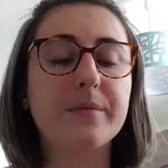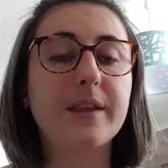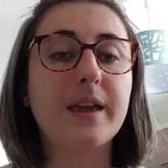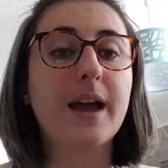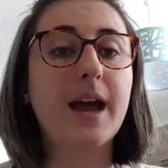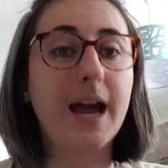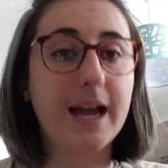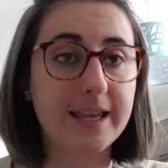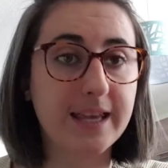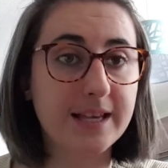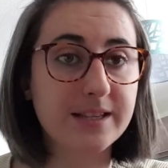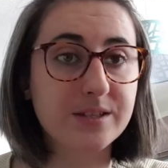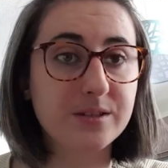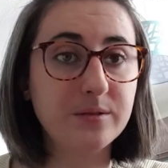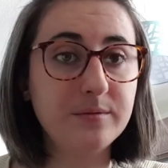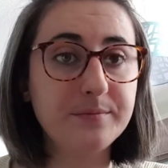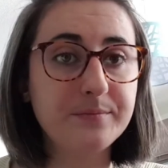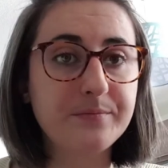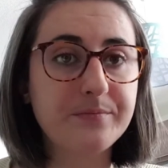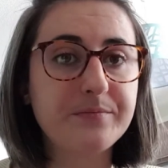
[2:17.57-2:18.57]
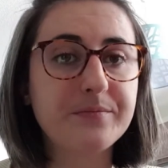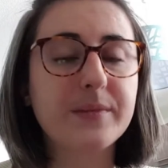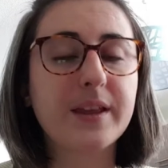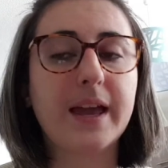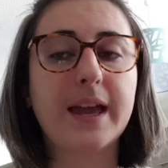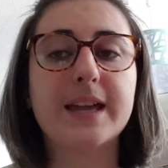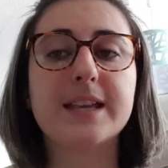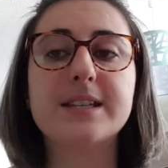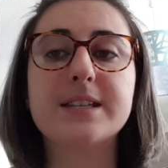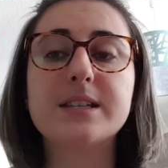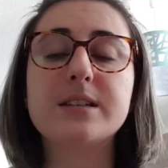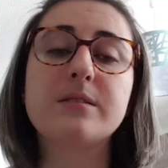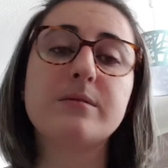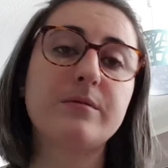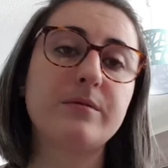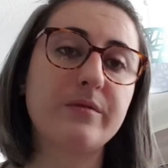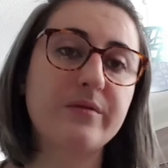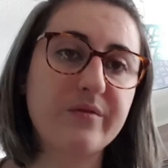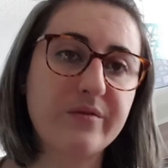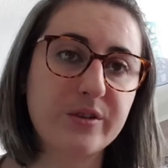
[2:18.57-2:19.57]
agaçant and
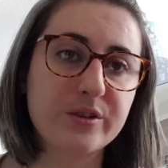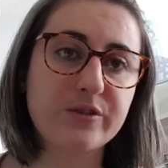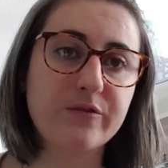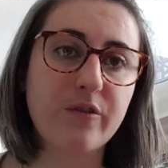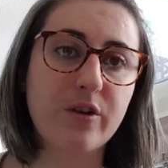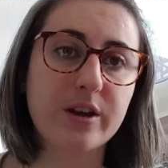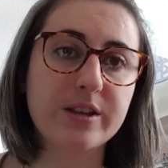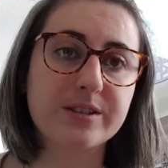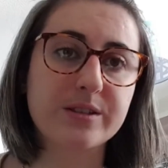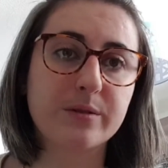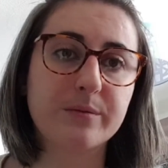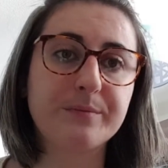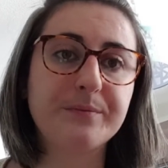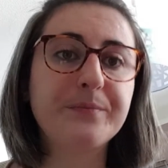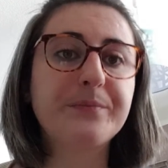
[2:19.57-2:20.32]
phosphorescent.